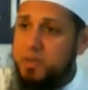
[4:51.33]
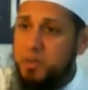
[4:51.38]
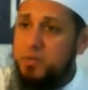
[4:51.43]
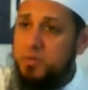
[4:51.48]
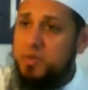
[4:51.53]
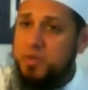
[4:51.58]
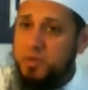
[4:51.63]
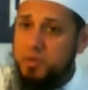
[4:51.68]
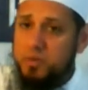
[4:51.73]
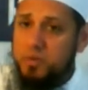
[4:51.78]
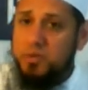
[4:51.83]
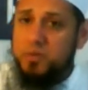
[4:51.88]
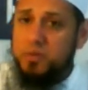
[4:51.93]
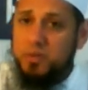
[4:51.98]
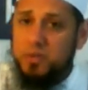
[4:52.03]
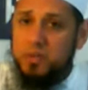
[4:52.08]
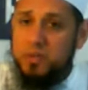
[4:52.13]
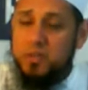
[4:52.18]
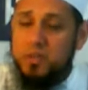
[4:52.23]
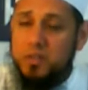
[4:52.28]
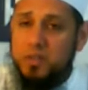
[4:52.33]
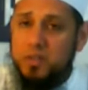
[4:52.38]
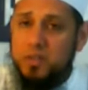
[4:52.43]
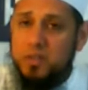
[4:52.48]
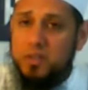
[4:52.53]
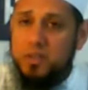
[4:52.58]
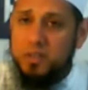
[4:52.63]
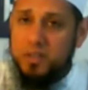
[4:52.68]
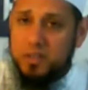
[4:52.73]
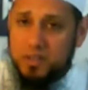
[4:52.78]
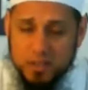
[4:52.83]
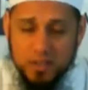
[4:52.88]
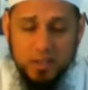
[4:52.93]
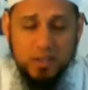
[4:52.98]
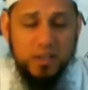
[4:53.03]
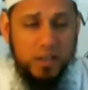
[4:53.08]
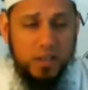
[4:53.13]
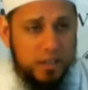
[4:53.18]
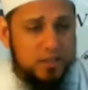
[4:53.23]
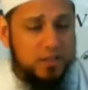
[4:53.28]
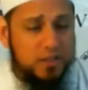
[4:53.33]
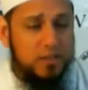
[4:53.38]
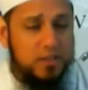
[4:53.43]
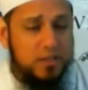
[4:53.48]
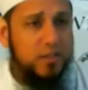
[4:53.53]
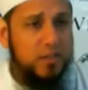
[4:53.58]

so and so?" Said, "Yes."